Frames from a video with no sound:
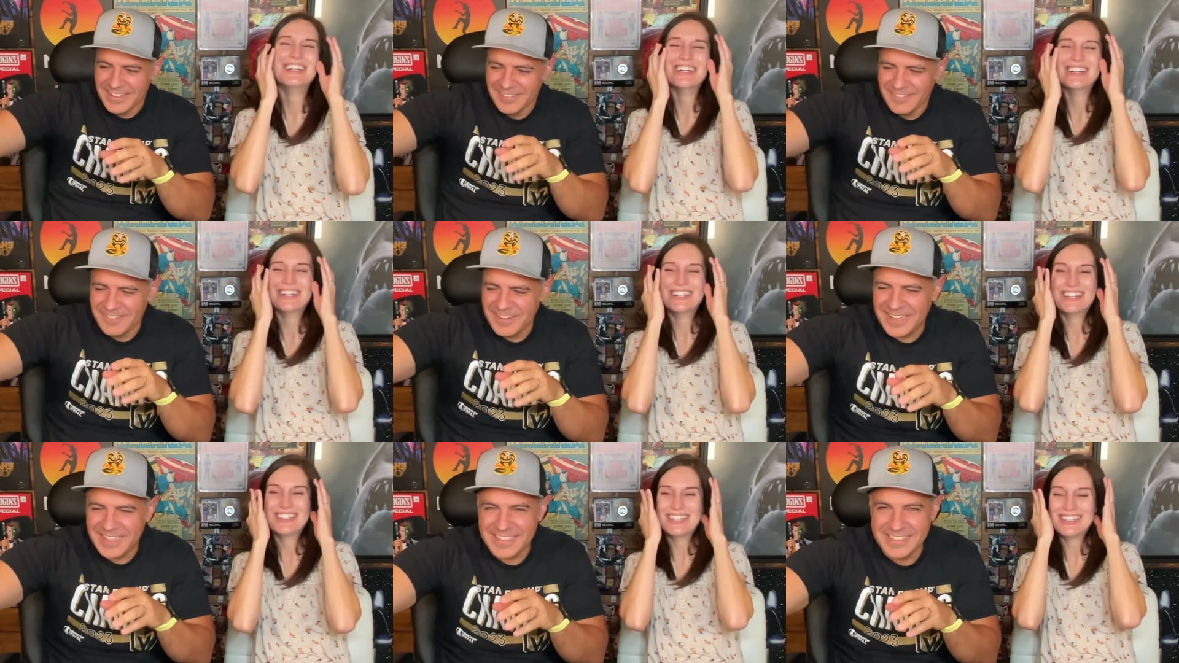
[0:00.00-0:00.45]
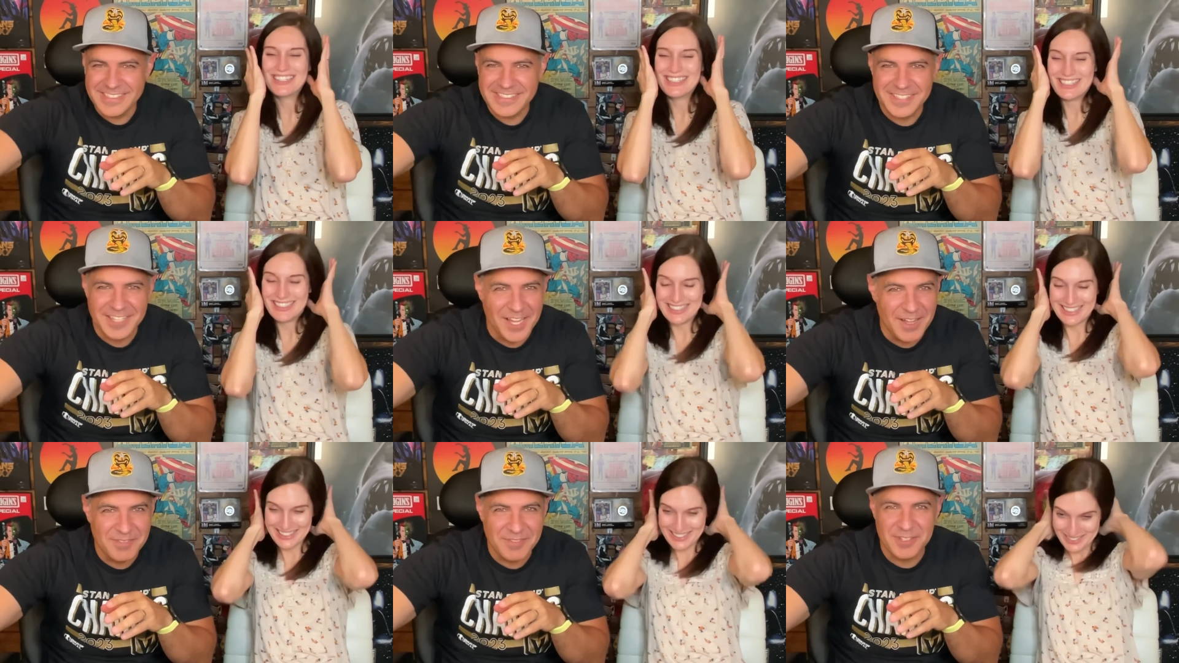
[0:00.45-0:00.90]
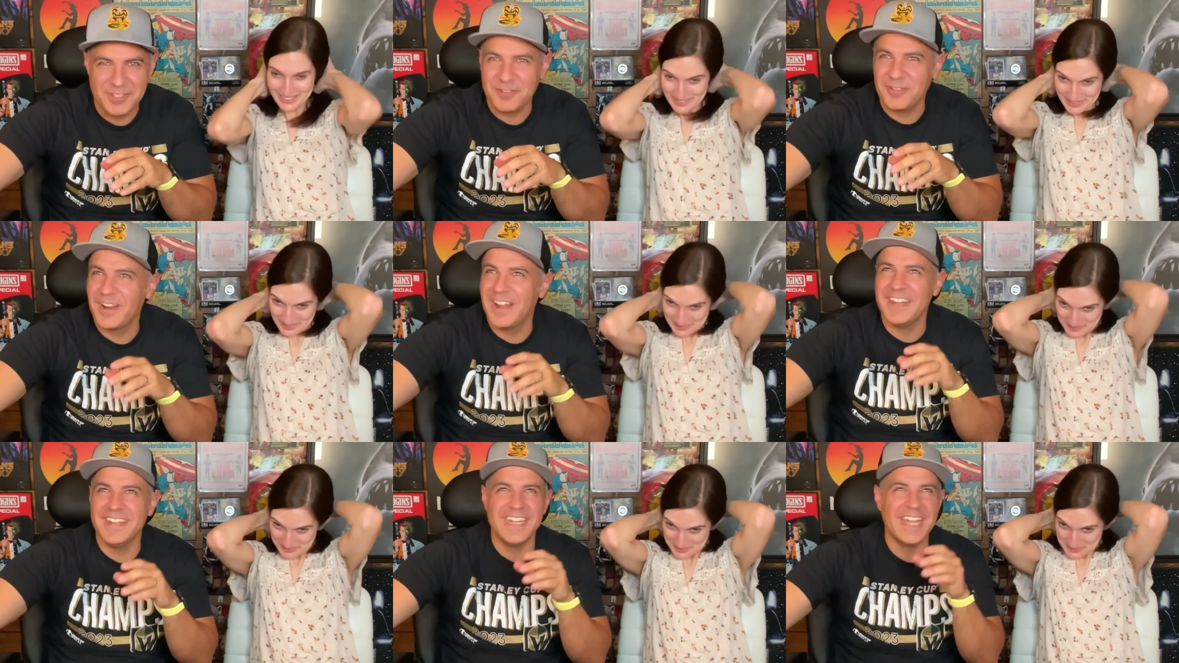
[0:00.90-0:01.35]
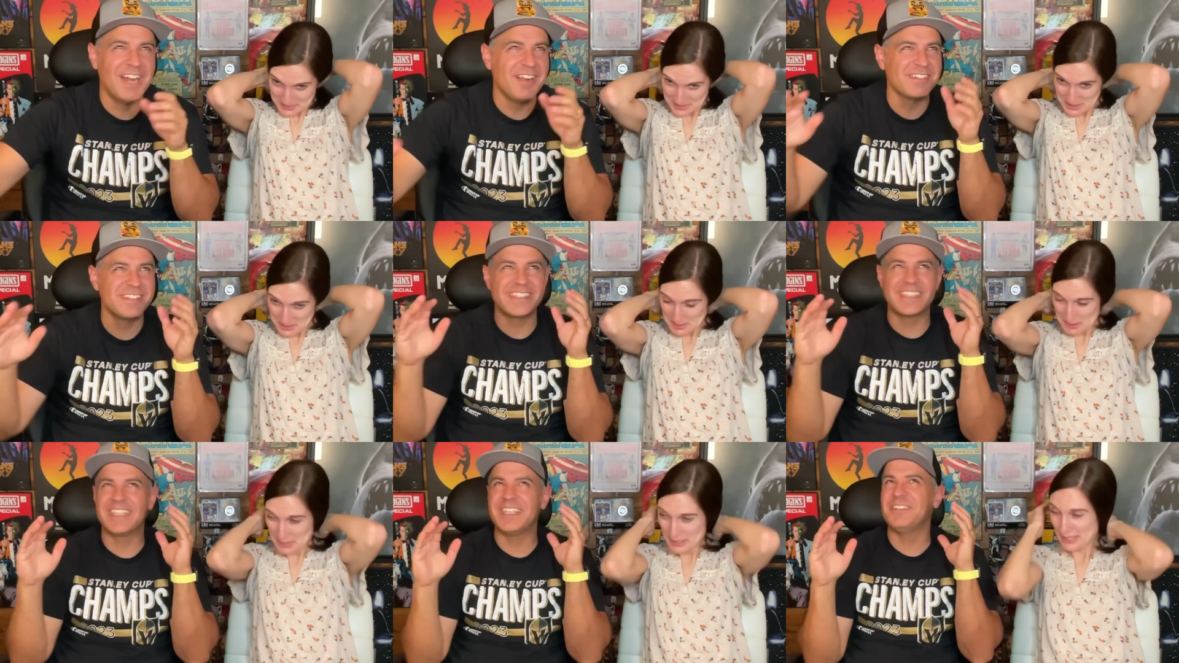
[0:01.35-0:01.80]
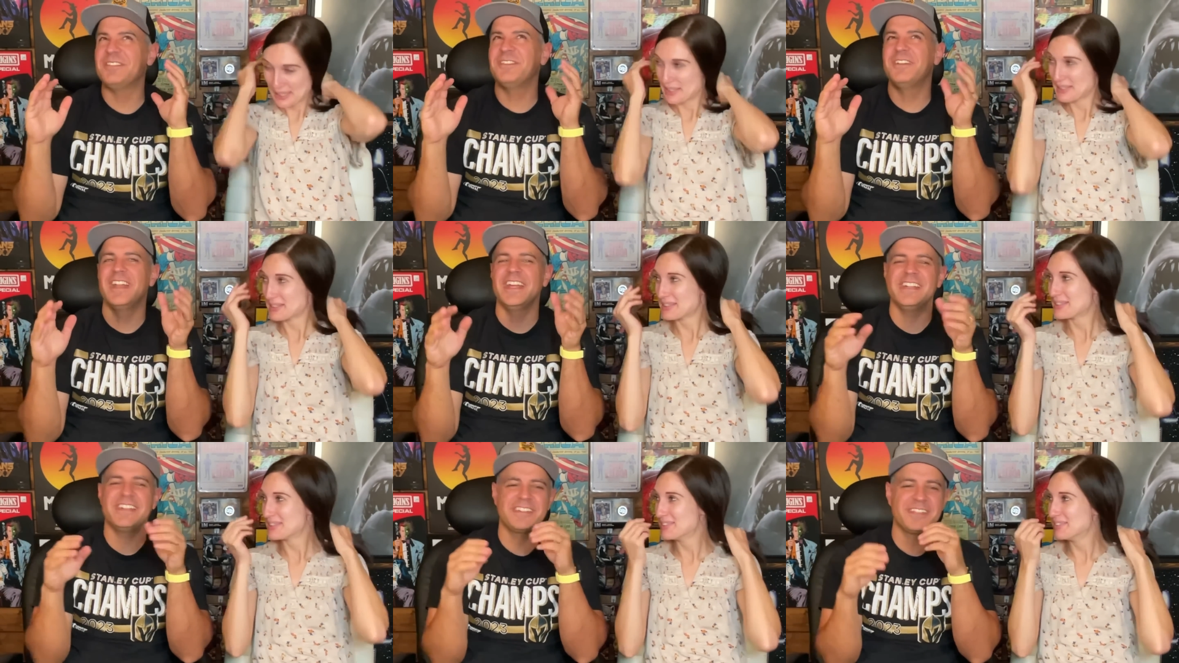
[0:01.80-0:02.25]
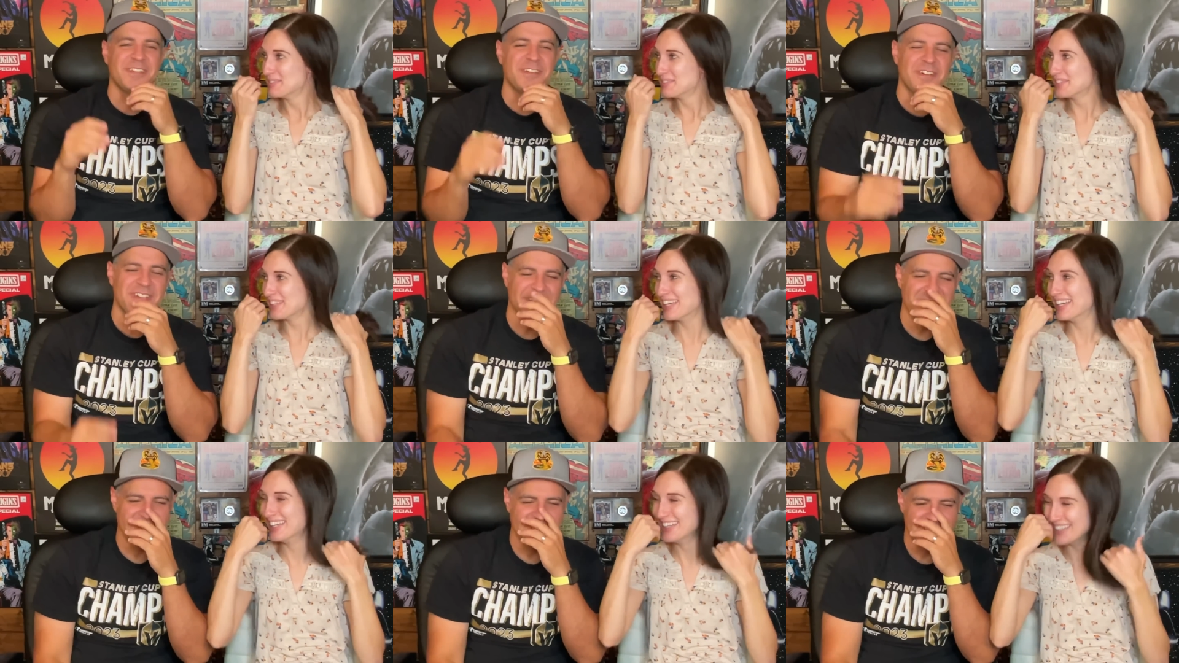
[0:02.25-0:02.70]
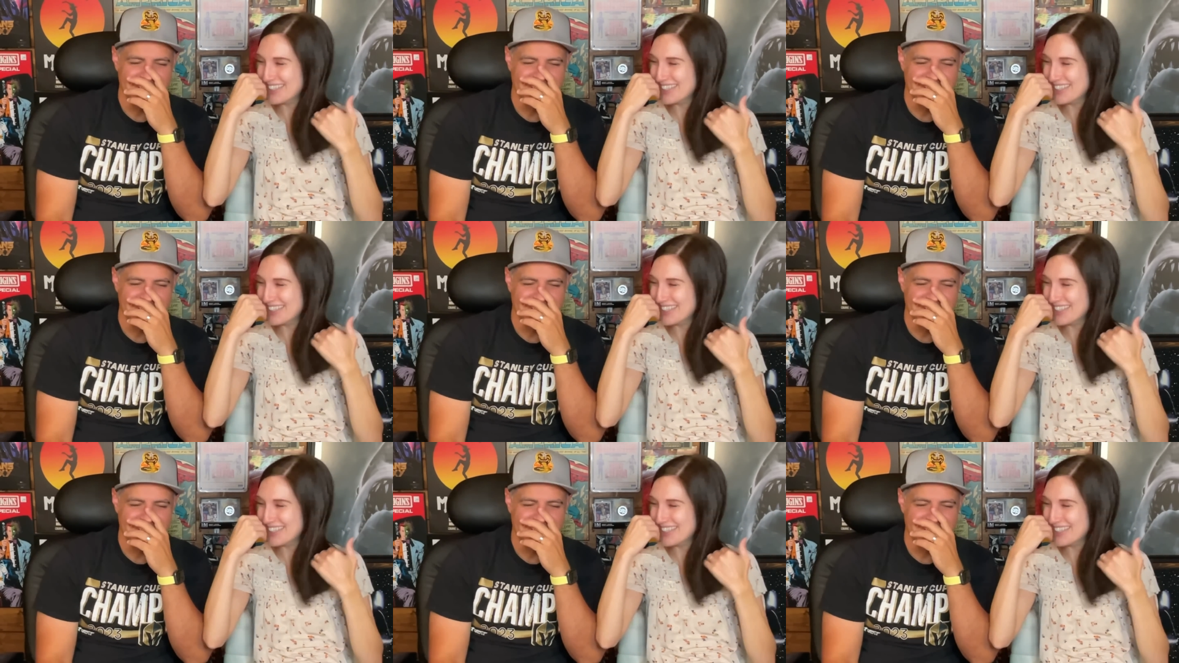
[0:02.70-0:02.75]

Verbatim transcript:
Speaker 1: we can stop this right now and just get right to it.